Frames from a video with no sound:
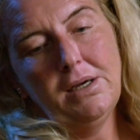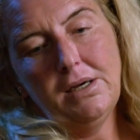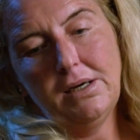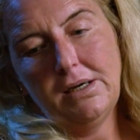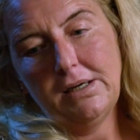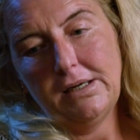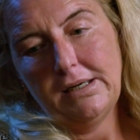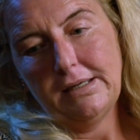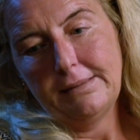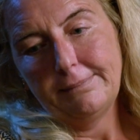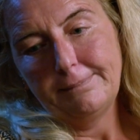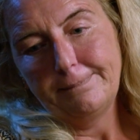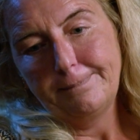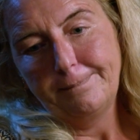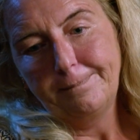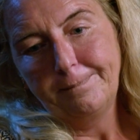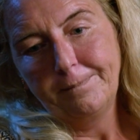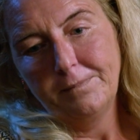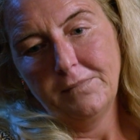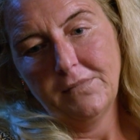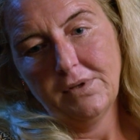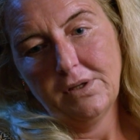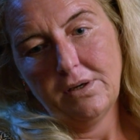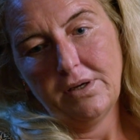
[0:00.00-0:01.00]
Um,
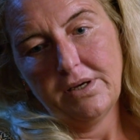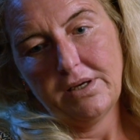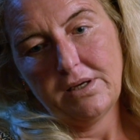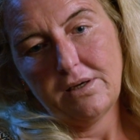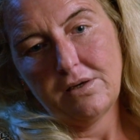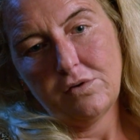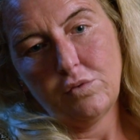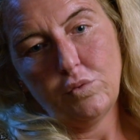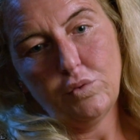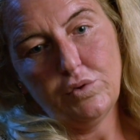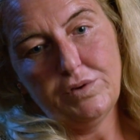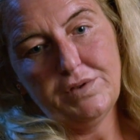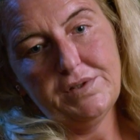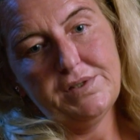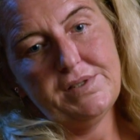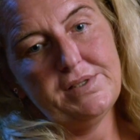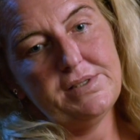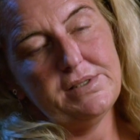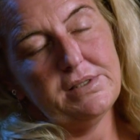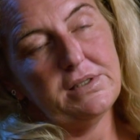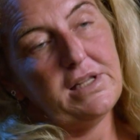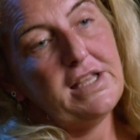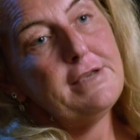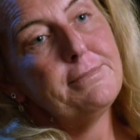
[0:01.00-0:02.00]
I couldn't
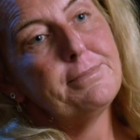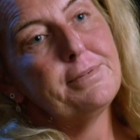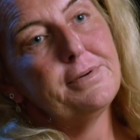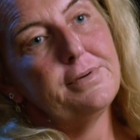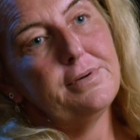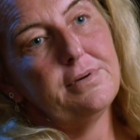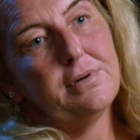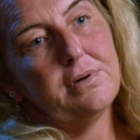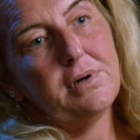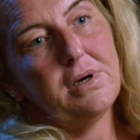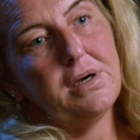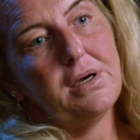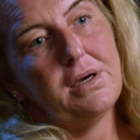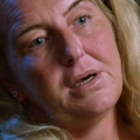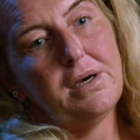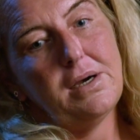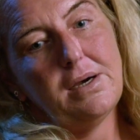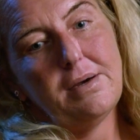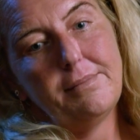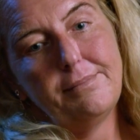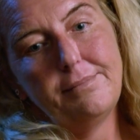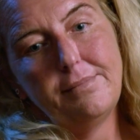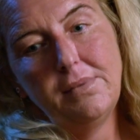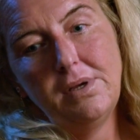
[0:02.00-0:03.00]
sleep,
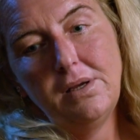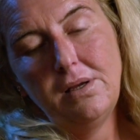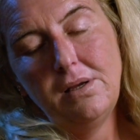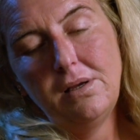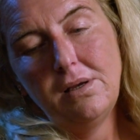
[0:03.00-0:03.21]
um,